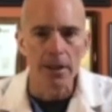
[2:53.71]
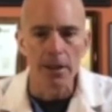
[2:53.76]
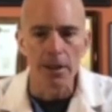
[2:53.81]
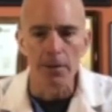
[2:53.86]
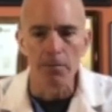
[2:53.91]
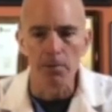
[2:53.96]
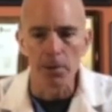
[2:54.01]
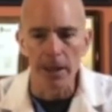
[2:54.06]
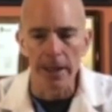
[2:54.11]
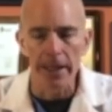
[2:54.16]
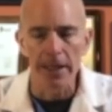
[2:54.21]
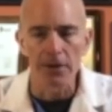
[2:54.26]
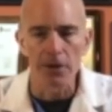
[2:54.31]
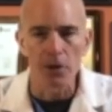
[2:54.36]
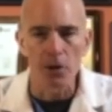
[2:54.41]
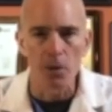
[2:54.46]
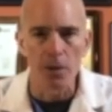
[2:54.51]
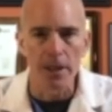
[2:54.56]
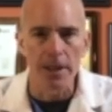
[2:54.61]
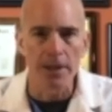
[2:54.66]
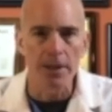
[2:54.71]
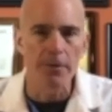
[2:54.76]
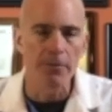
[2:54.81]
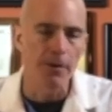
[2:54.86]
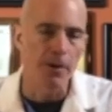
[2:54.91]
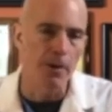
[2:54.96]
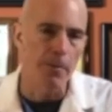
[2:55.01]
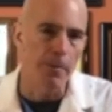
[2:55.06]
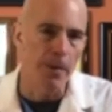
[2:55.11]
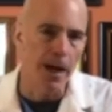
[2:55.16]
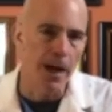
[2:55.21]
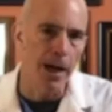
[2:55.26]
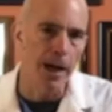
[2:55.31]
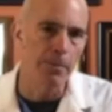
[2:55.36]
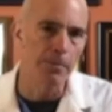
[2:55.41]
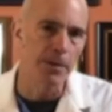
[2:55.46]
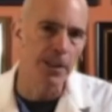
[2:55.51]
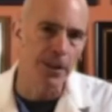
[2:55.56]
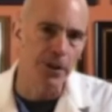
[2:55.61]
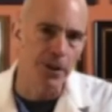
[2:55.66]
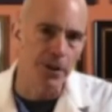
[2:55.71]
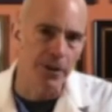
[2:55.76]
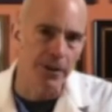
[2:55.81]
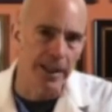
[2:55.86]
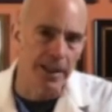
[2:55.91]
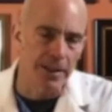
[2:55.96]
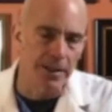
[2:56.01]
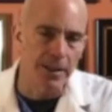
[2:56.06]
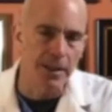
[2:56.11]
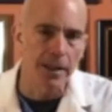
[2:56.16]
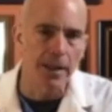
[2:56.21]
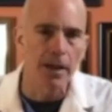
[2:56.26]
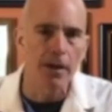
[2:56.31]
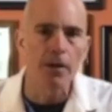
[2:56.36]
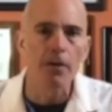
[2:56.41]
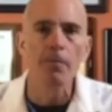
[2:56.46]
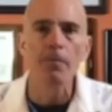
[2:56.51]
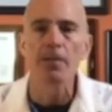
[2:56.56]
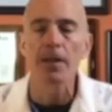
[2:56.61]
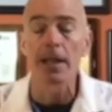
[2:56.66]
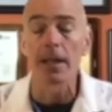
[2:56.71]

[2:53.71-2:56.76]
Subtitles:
You plant, twist, fall, pop, tear your ACL,